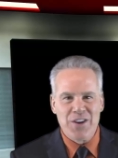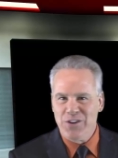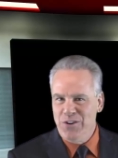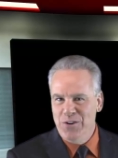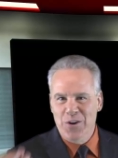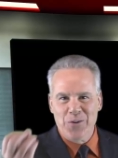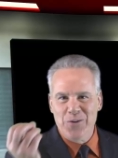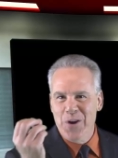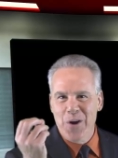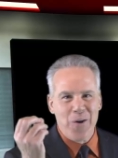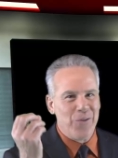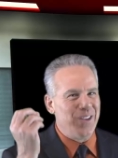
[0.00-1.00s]
you don't
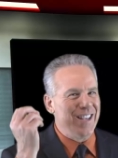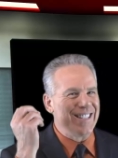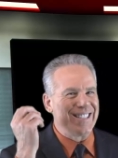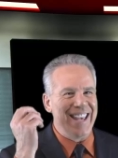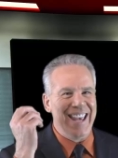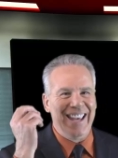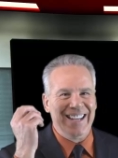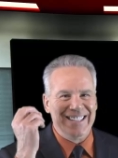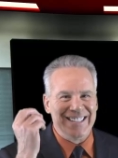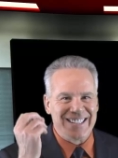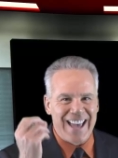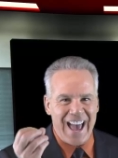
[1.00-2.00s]
know this
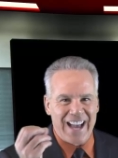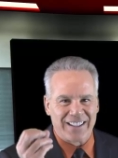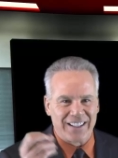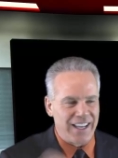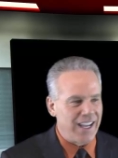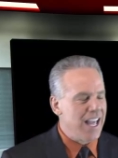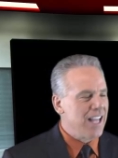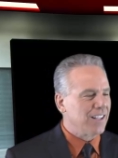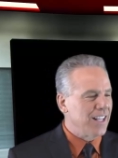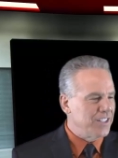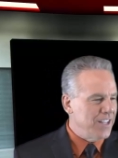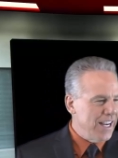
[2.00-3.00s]
exactly.
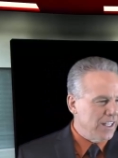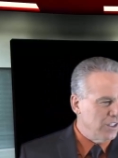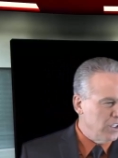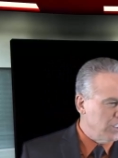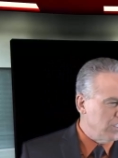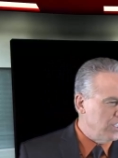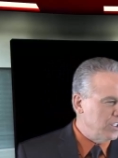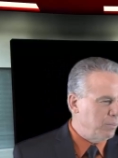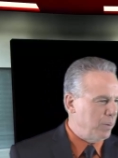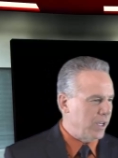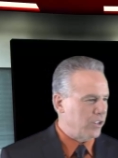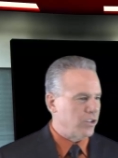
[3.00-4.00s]
Let's take a look at this
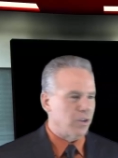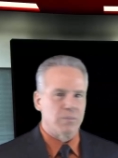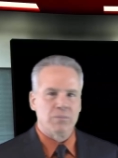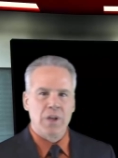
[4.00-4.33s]
picture.